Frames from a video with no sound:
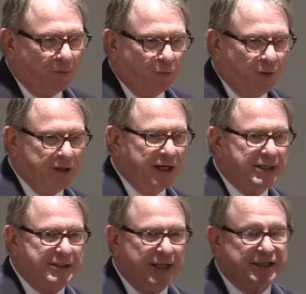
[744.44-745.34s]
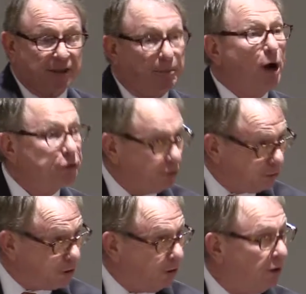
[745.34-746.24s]
What does this emotional
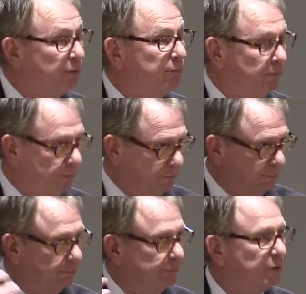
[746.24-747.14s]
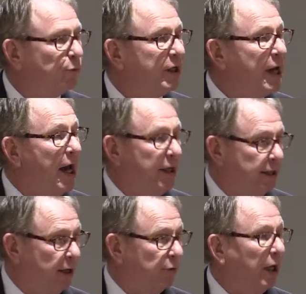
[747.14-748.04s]
germ, we got it
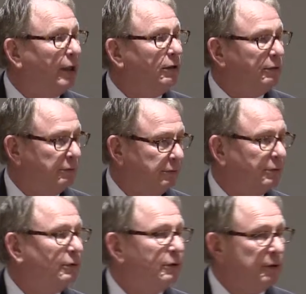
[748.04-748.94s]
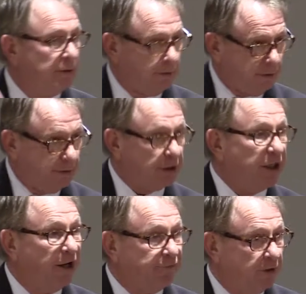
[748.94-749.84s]
now, right? It's a
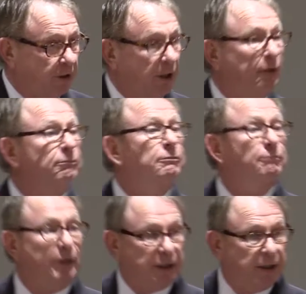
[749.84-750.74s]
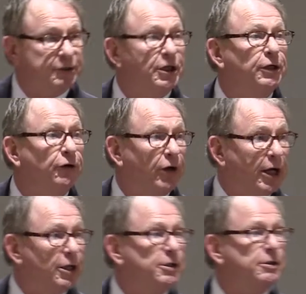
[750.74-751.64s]
gift to them, but it gets into
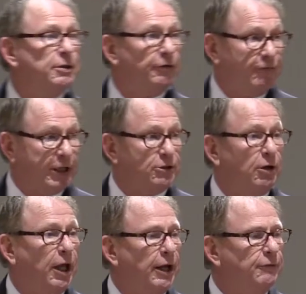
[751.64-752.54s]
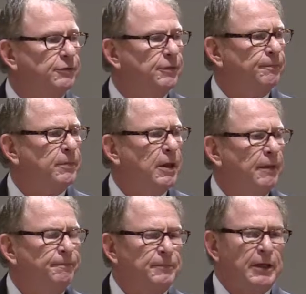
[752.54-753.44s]
us, affects our lives.
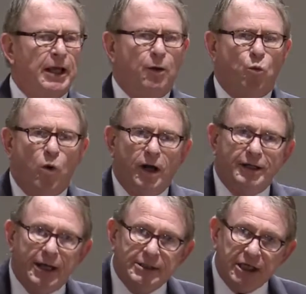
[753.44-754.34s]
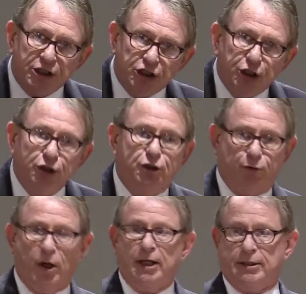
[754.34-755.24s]
What does this do
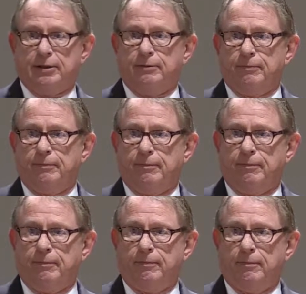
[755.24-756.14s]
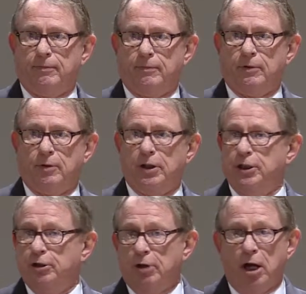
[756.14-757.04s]
to us? Well,
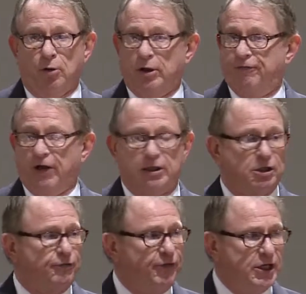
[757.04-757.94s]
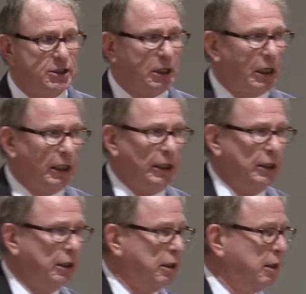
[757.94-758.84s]
you know, it affects us physically,
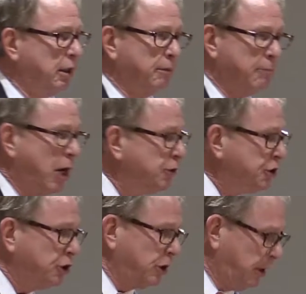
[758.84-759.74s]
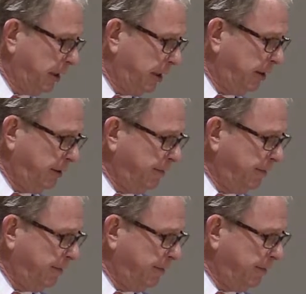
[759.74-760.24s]
emotionally,